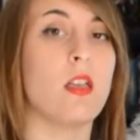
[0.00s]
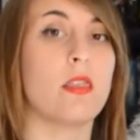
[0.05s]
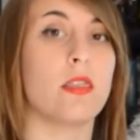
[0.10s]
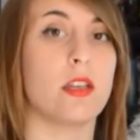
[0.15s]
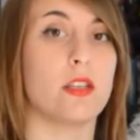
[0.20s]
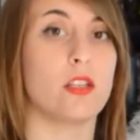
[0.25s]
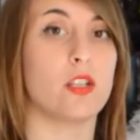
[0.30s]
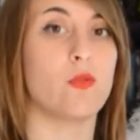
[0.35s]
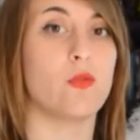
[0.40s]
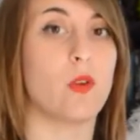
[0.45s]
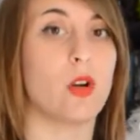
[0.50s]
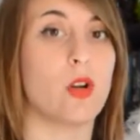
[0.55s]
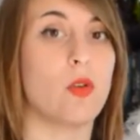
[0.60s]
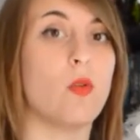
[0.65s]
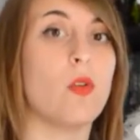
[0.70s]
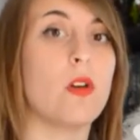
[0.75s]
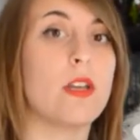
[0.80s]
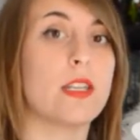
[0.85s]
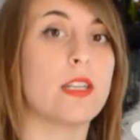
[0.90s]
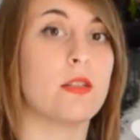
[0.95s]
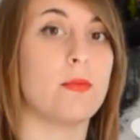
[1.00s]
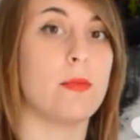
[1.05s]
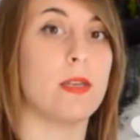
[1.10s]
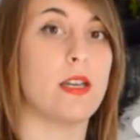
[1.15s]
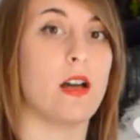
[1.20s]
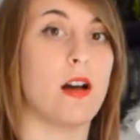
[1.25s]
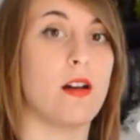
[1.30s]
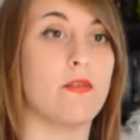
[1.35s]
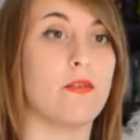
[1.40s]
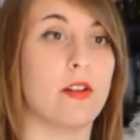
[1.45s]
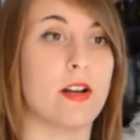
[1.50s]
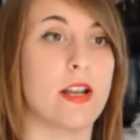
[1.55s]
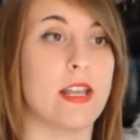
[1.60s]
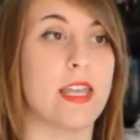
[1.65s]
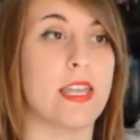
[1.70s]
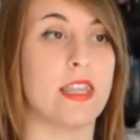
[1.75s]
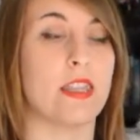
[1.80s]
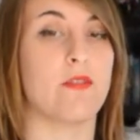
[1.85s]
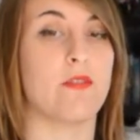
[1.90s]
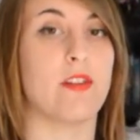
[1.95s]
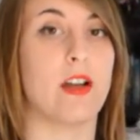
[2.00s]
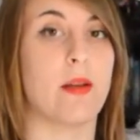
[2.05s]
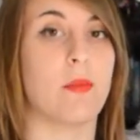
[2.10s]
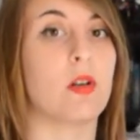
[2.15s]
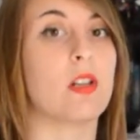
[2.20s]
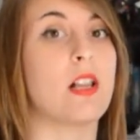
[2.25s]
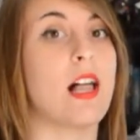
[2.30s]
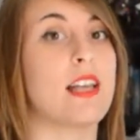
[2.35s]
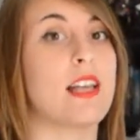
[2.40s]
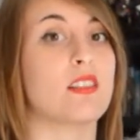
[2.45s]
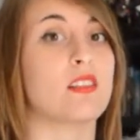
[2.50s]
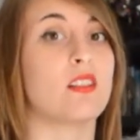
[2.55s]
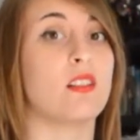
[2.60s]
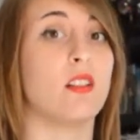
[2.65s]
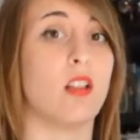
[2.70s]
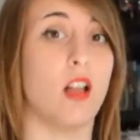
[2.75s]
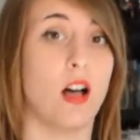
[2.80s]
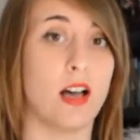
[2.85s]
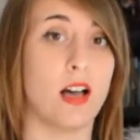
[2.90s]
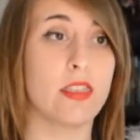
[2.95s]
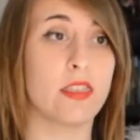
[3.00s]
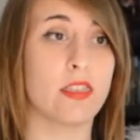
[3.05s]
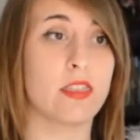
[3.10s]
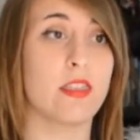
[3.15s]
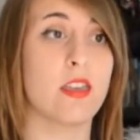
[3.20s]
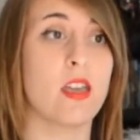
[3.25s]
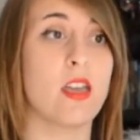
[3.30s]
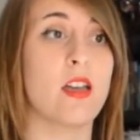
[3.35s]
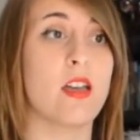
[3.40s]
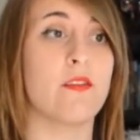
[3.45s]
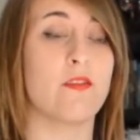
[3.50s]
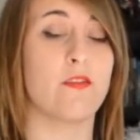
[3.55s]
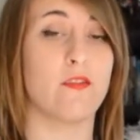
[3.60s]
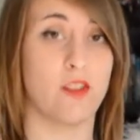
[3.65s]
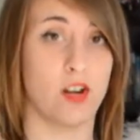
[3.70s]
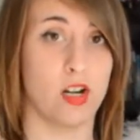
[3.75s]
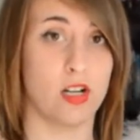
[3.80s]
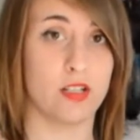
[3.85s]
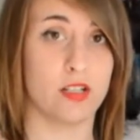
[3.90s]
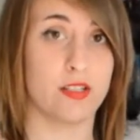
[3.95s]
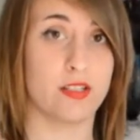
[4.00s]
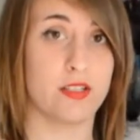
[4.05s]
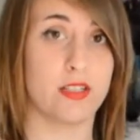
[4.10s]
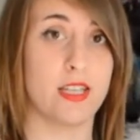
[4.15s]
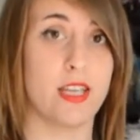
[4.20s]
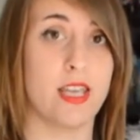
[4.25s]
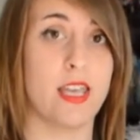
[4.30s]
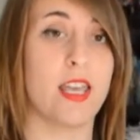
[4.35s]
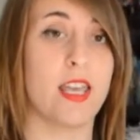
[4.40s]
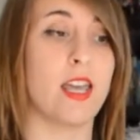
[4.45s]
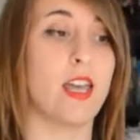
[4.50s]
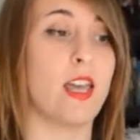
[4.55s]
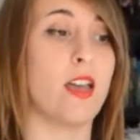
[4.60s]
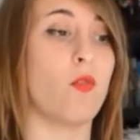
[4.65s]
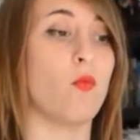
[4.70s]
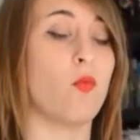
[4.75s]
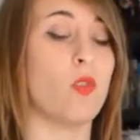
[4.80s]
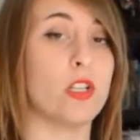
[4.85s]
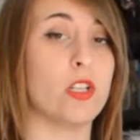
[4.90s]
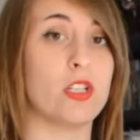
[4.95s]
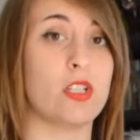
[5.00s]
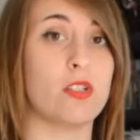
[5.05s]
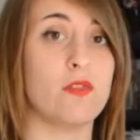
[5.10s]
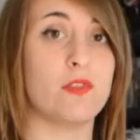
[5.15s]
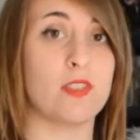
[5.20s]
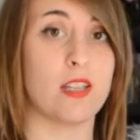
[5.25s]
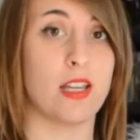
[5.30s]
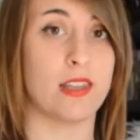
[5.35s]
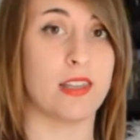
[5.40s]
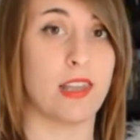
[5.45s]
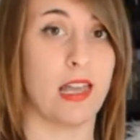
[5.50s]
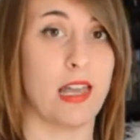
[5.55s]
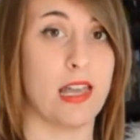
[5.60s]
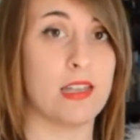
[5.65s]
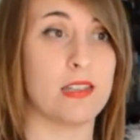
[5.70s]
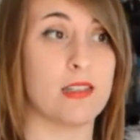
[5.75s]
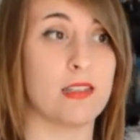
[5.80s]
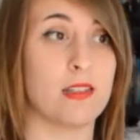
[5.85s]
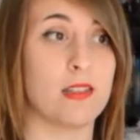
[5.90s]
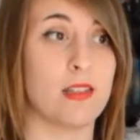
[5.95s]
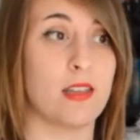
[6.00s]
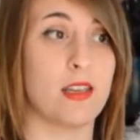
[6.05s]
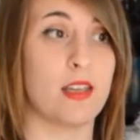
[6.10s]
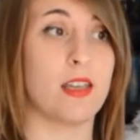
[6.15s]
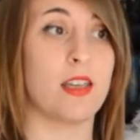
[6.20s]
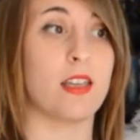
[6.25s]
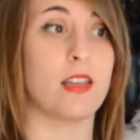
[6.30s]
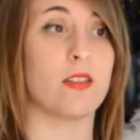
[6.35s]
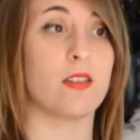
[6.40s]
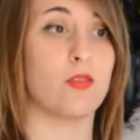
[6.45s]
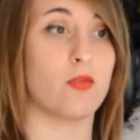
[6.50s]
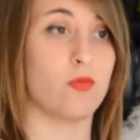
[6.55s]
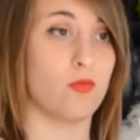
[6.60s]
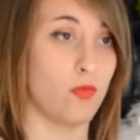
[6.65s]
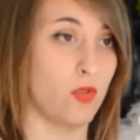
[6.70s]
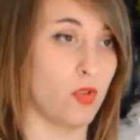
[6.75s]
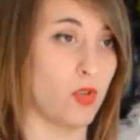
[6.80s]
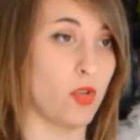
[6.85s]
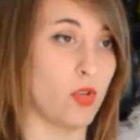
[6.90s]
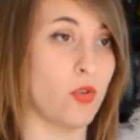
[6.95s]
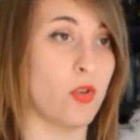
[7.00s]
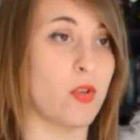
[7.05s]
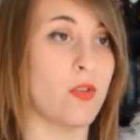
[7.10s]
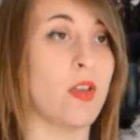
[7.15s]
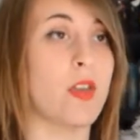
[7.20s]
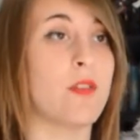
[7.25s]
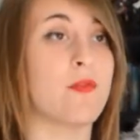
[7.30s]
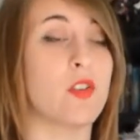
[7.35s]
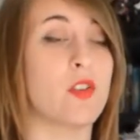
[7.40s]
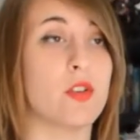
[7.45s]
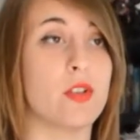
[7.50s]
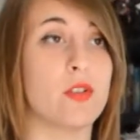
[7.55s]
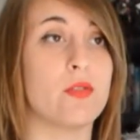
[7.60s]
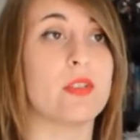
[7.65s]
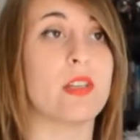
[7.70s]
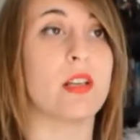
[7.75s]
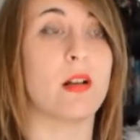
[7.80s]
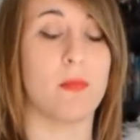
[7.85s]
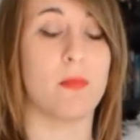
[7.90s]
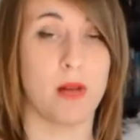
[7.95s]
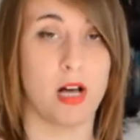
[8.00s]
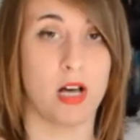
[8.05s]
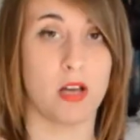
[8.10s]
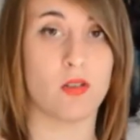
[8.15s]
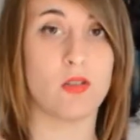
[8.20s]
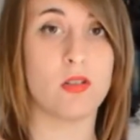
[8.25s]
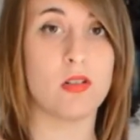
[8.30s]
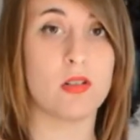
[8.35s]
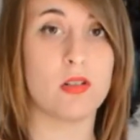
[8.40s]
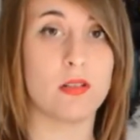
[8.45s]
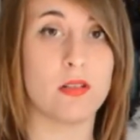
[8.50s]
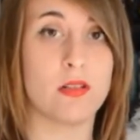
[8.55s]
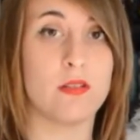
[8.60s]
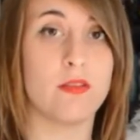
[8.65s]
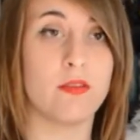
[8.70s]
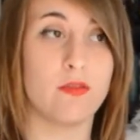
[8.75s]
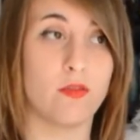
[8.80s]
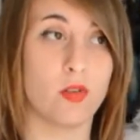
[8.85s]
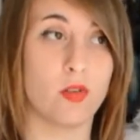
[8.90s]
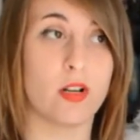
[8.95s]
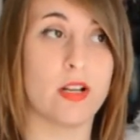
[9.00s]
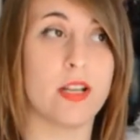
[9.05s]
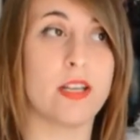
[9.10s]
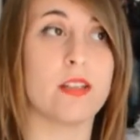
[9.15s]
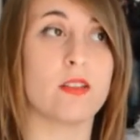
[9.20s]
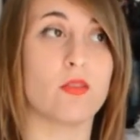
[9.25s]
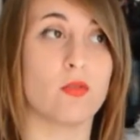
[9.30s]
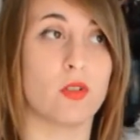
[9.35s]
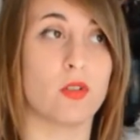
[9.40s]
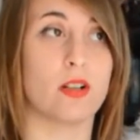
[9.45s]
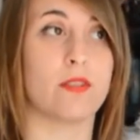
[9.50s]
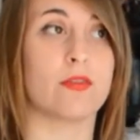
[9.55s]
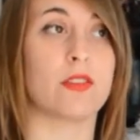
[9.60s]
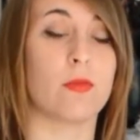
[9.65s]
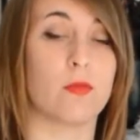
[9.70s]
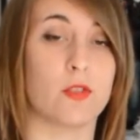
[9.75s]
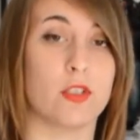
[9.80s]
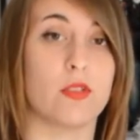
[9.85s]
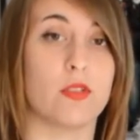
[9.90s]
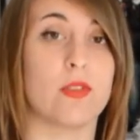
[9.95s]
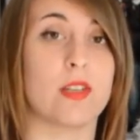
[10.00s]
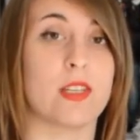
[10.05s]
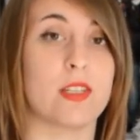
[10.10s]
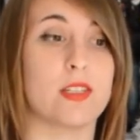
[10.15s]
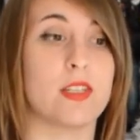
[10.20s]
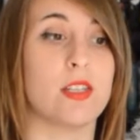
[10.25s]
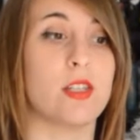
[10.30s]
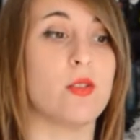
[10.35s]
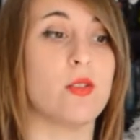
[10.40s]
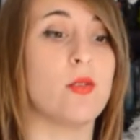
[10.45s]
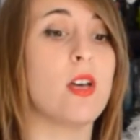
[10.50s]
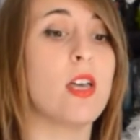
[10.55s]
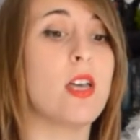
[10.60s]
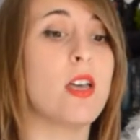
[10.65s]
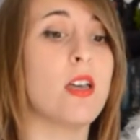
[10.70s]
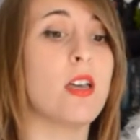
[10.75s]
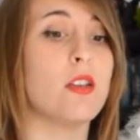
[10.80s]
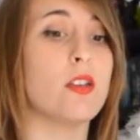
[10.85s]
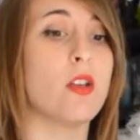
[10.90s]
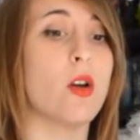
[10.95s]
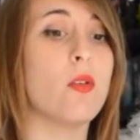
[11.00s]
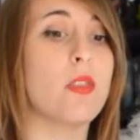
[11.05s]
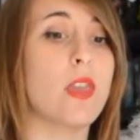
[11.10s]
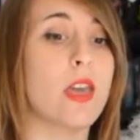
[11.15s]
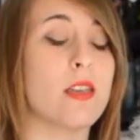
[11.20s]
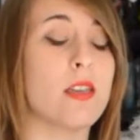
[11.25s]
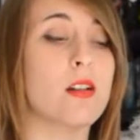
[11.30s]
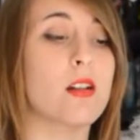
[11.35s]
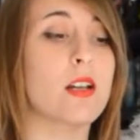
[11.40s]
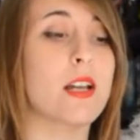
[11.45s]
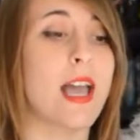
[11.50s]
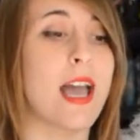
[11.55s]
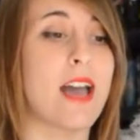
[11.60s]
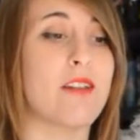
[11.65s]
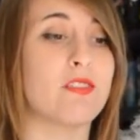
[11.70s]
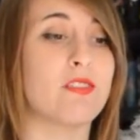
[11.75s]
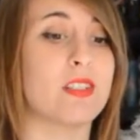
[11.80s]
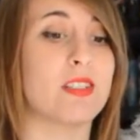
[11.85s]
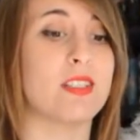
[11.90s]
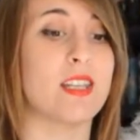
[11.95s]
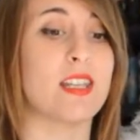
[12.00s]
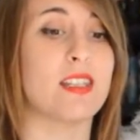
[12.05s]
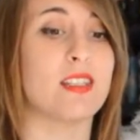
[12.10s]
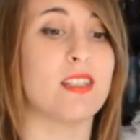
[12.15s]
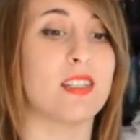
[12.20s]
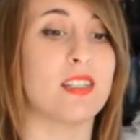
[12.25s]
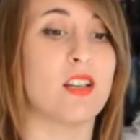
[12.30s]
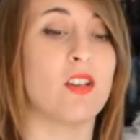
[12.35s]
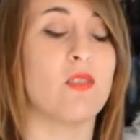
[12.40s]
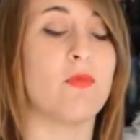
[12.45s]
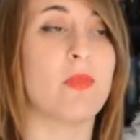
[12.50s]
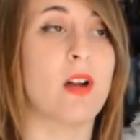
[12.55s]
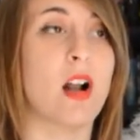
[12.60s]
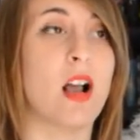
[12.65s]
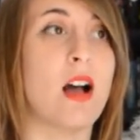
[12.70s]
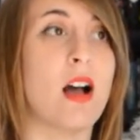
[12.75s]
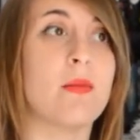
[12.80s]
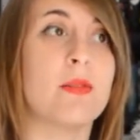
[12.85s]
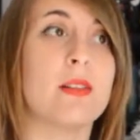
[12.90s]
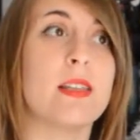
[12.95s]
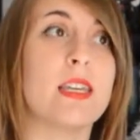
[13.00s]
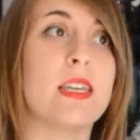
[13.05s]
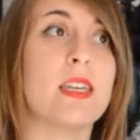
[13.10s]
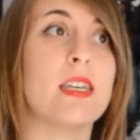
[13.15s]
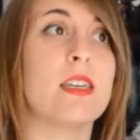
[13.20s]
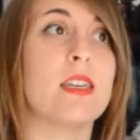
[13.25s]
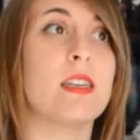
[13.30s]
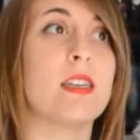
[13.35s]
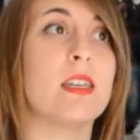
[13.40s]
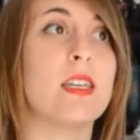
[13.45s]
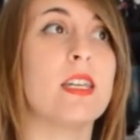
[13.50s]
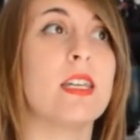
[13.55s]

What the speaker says: that you are going to be covering in the fiberglass cloth first. Once you've done that, if you're using a model for it, or if someone's doing it to you, know that you're going to have to stay still probably,